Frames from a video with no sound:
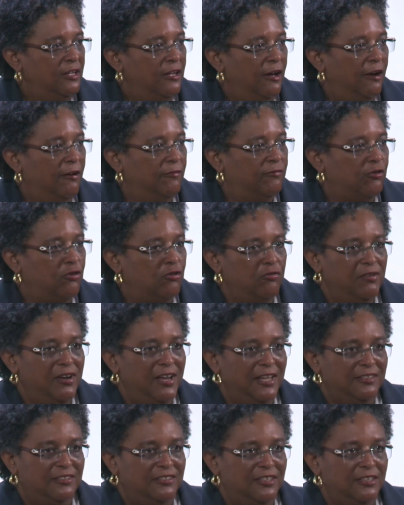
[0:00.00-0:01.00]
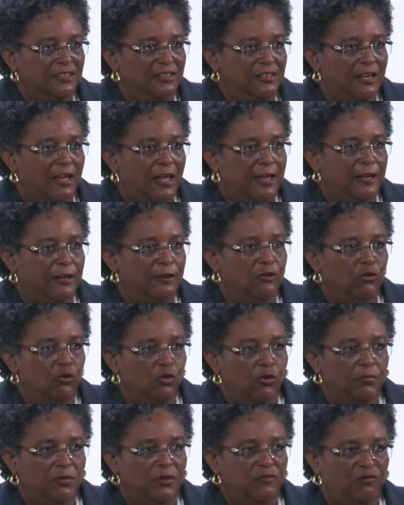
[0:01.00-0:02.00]
of creating a
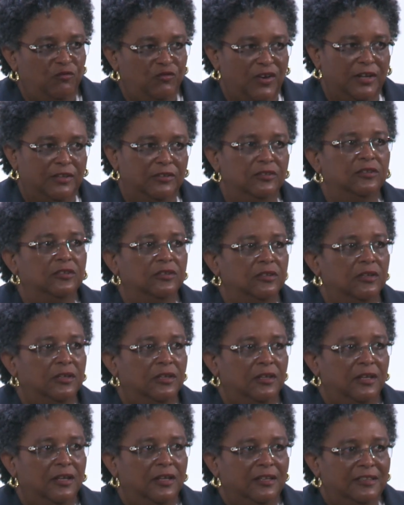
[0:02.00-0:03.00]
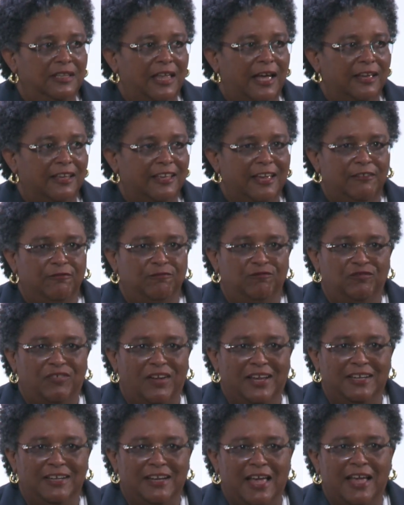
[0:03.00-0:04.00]
global fund that can
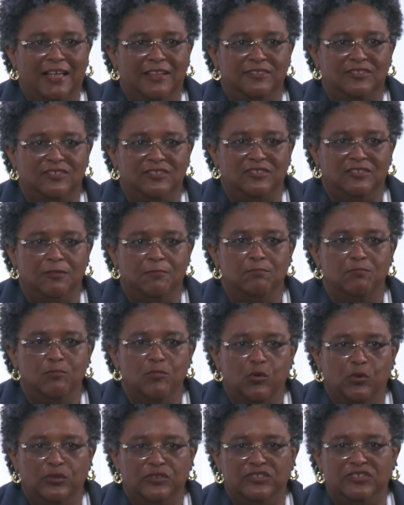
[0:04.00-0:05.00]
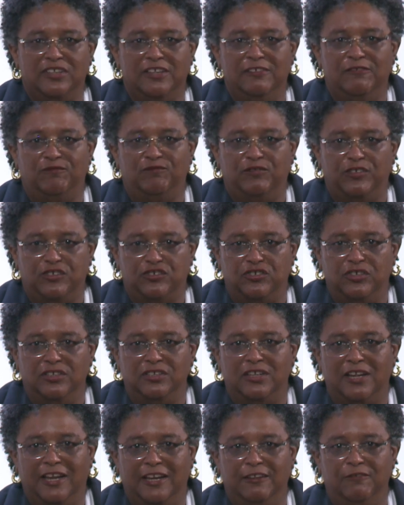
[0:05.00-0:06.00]
finance the most
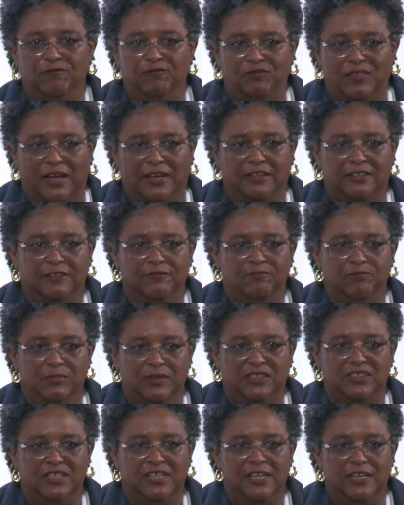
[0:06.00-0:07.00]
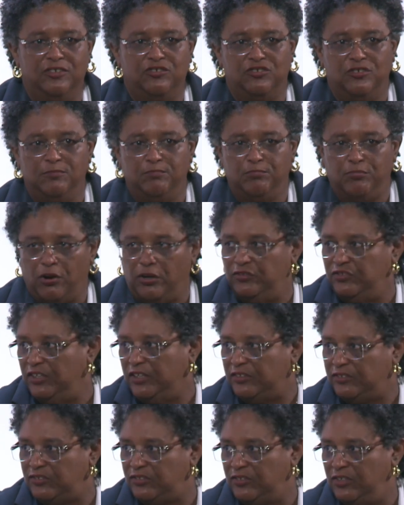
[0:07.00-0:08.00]
efficient and effective mitigation
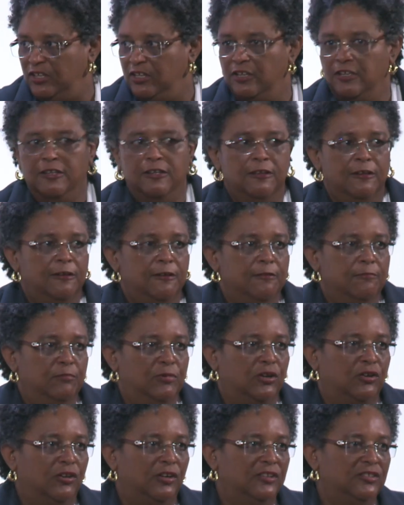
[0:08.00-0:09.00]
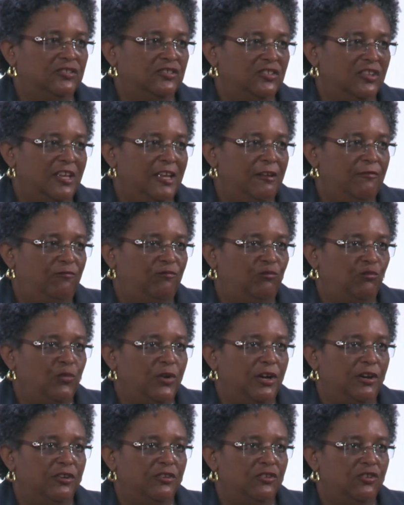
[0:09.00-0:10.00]
projects. Because if
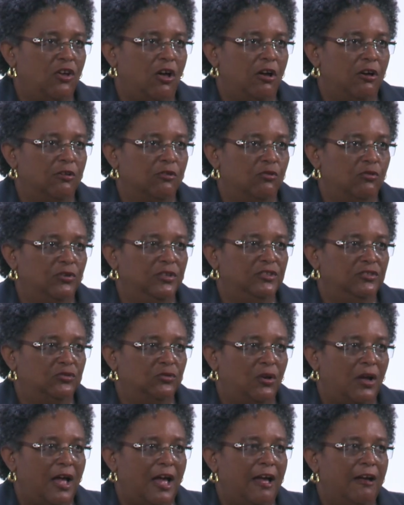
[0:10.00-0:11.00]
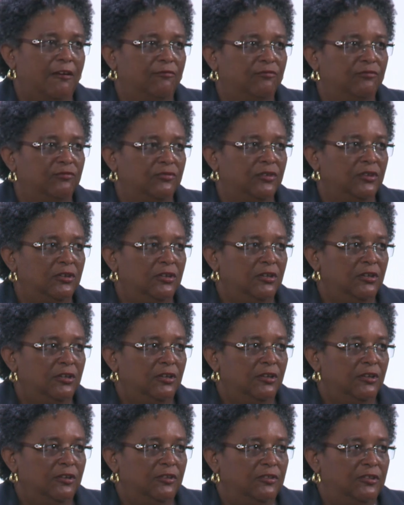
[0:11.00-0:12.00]
we are not going to have
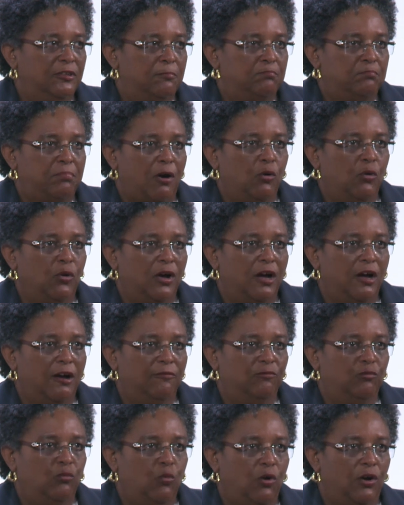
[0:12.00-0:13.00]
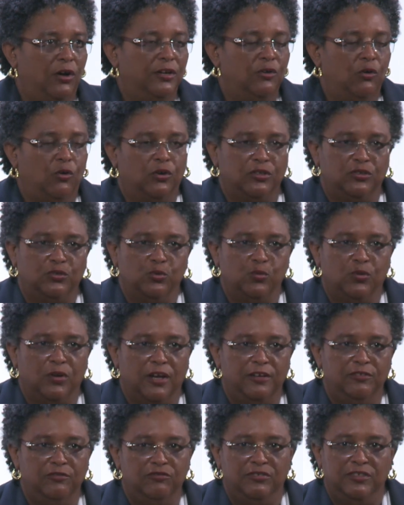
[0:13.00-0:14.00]
the power of one or two
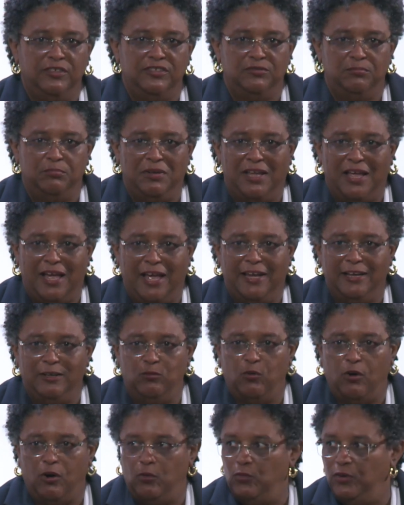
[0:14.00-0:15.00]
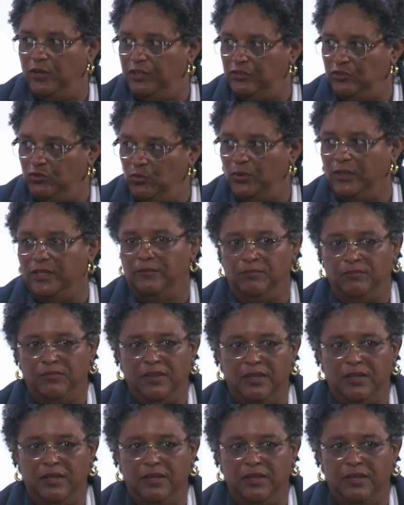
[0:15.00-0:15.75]
countries behind what we are doing,